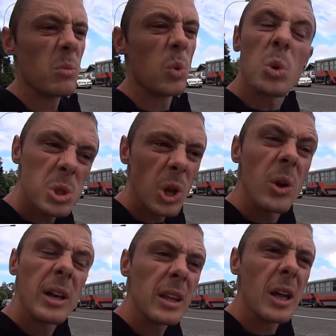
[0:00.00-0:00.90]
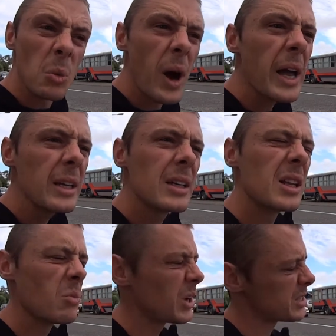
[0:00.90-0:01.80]
walk slowly the other way, and
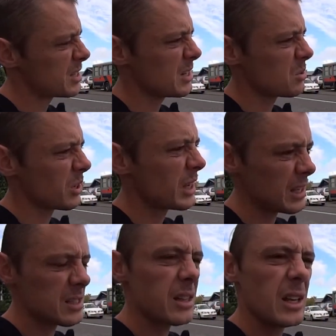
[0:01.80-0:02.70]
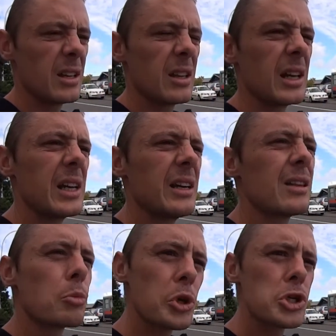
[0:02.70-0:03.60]
then once he sort of gets to the end of the lead,
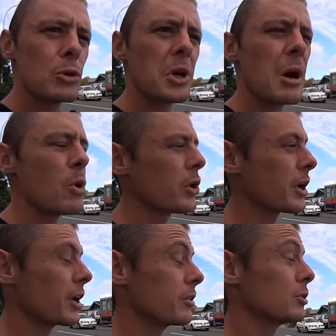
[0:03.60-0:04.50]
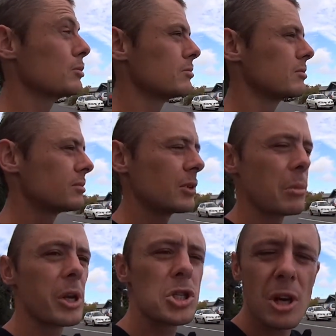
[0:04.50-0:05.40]
the pressure will come on, and he goes, oh, I
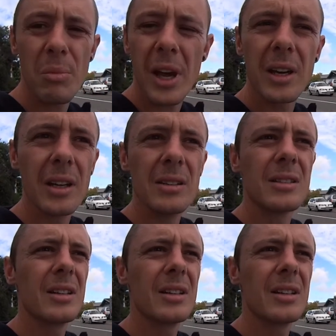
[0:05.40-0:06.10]
better check back in.